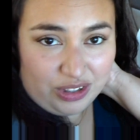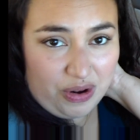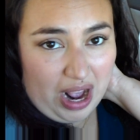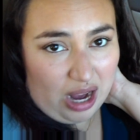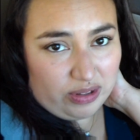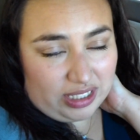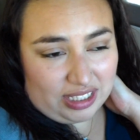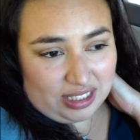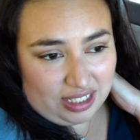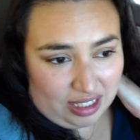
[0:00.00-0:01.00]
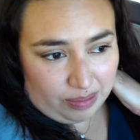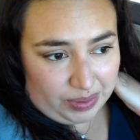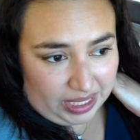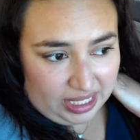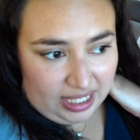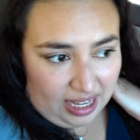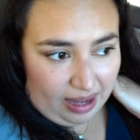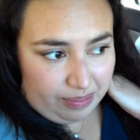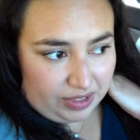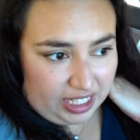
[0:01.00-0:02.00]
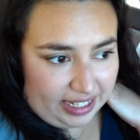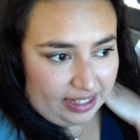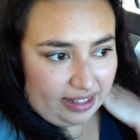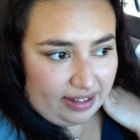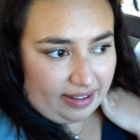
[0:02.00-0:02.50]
don't know how it's gonna be. I'm kind of